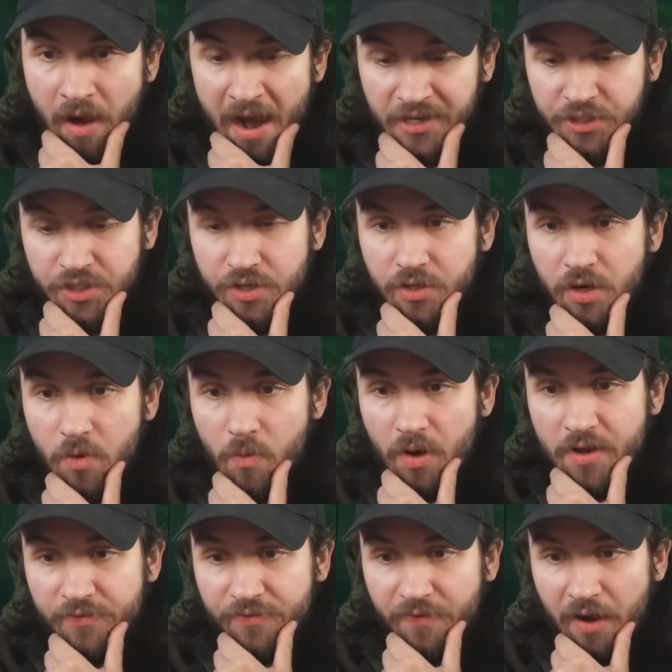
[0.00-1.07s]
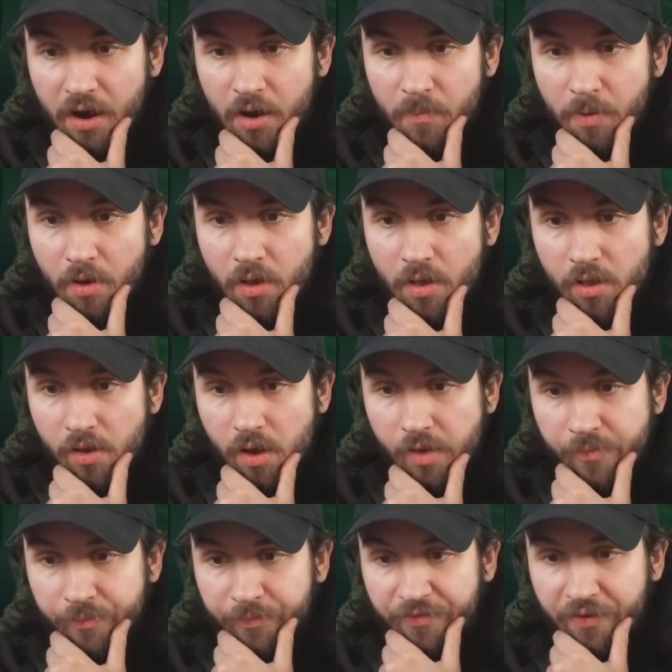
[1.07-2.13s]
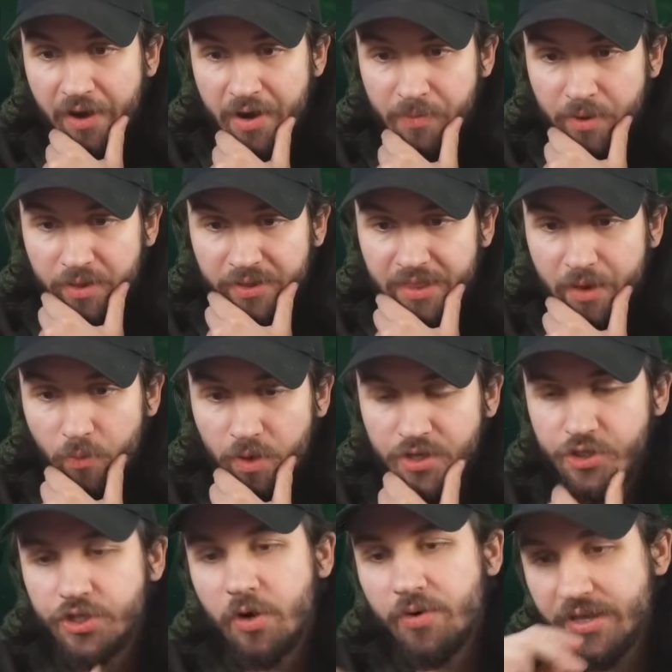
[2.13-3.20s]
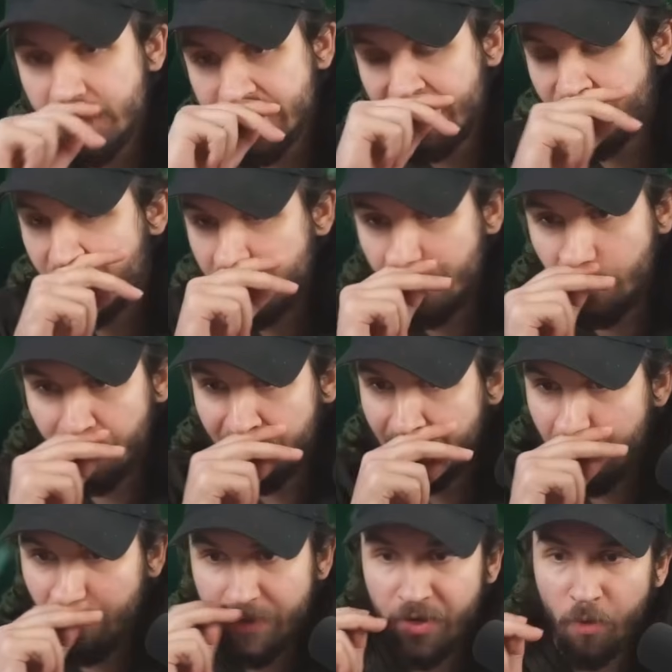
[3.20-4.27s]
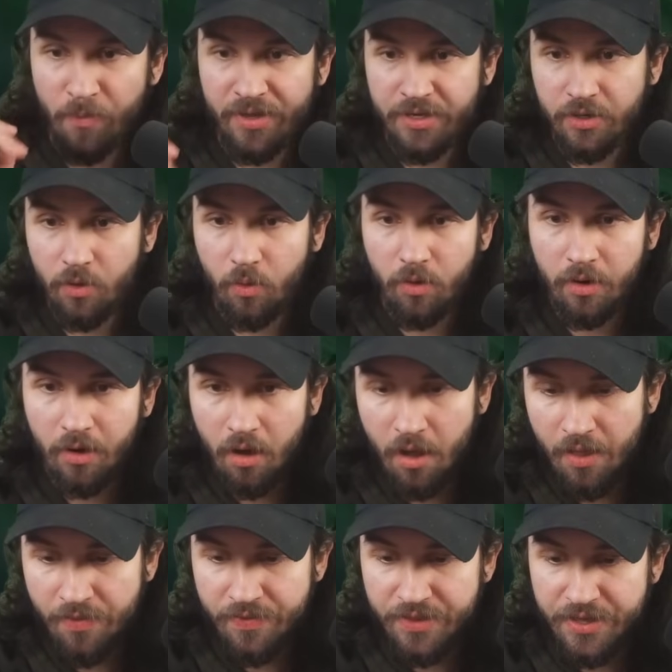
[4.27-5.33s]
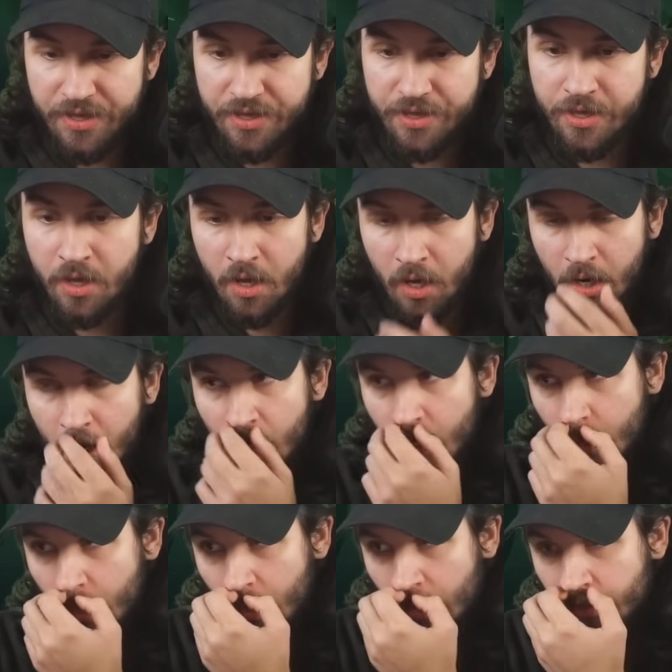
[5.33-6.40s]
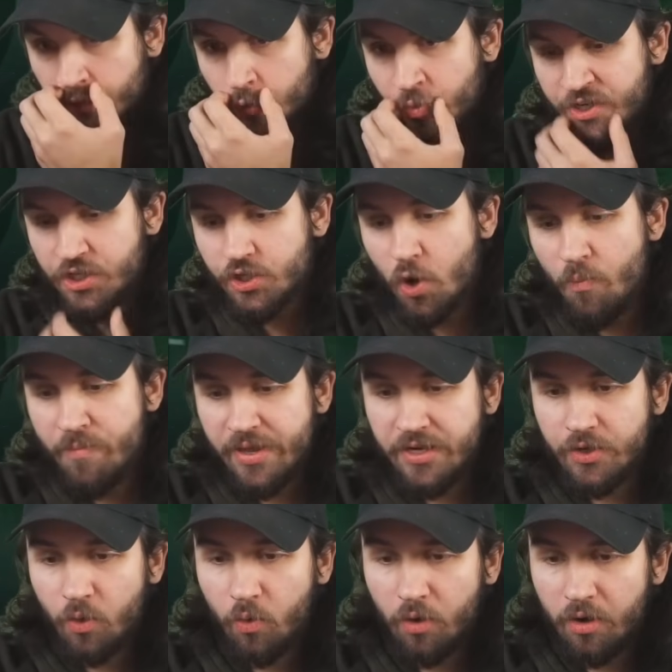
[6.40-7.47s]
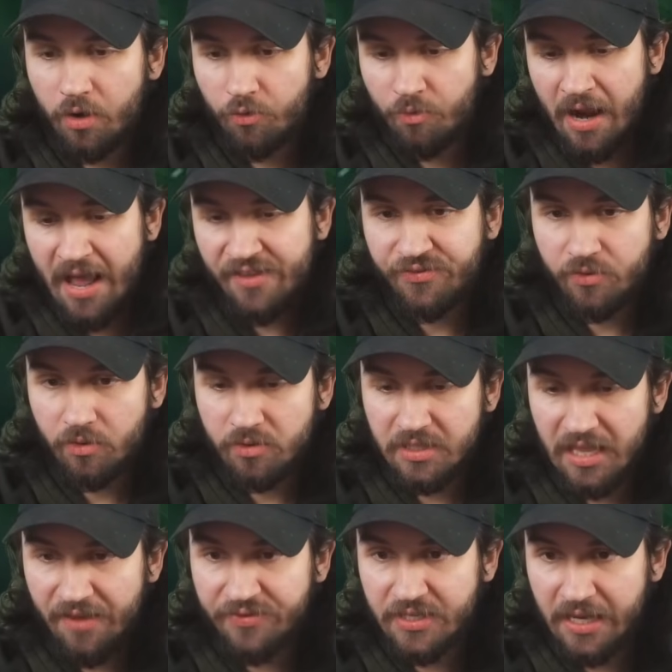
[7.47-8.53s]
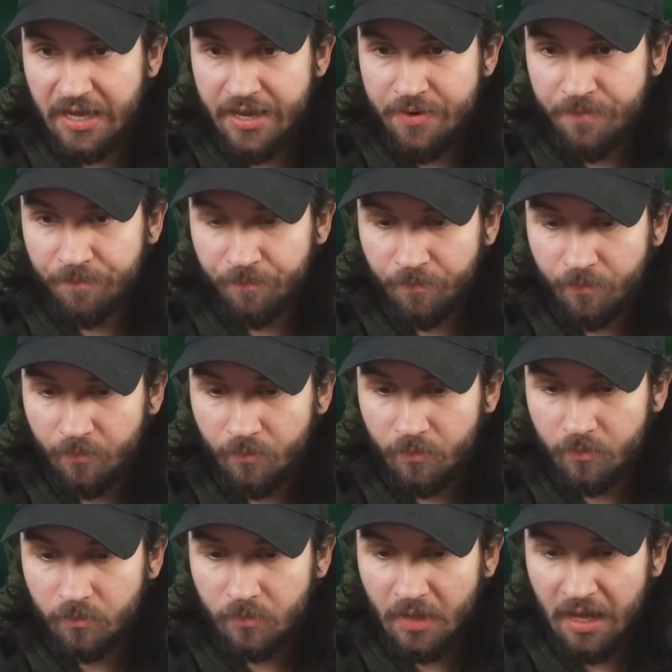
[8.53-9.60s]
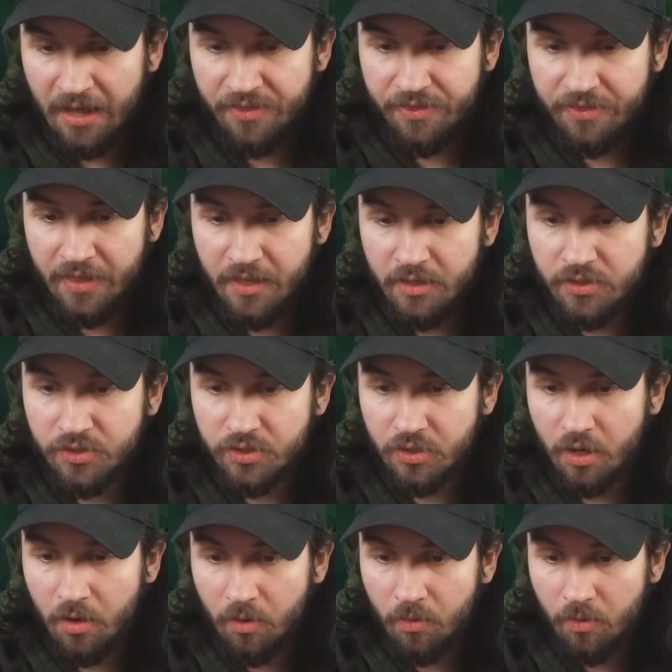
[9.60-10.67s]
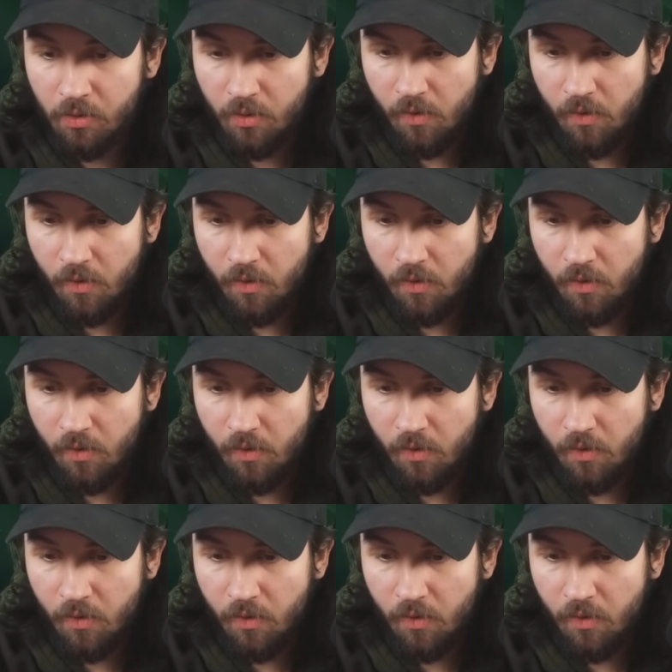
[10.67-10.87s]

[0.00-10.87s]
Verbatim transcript: Actually, you know what? Fireball? Fireballing that Witch. Yo, he doesn't have Minion Horde now. We go Minion Horde on the... Do we just go Minion Horde Rascals left side? I think so.